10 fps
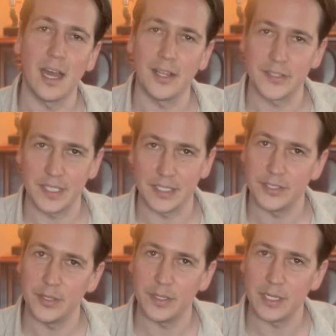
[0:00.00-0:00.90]
consonant
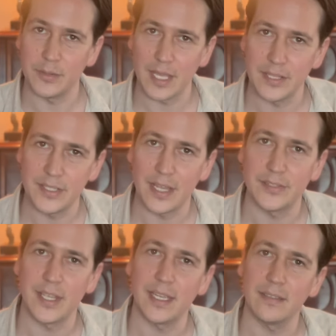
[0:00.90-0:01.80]
so you can hear what that
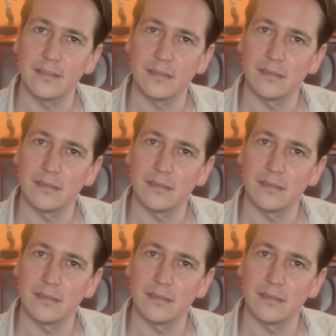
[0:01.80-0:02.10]
sounds like.